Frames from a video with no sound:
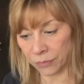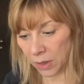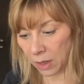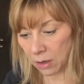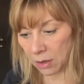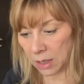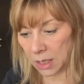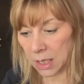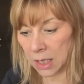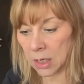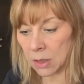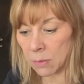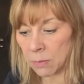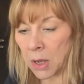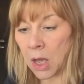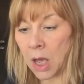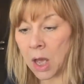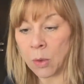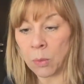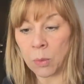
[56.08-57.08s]
here,
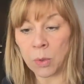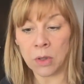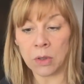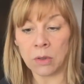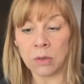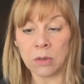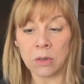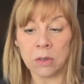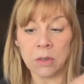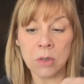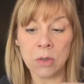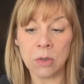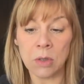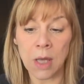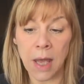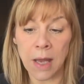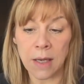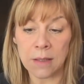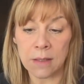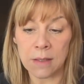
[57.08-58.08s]
but I will do
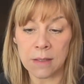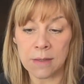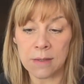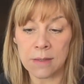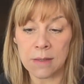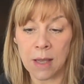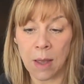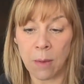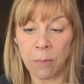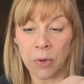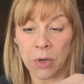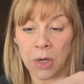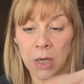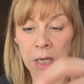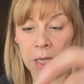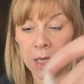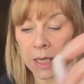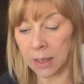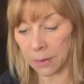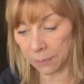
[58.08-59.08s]
that
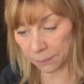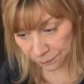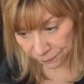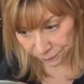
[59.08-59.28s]
separately.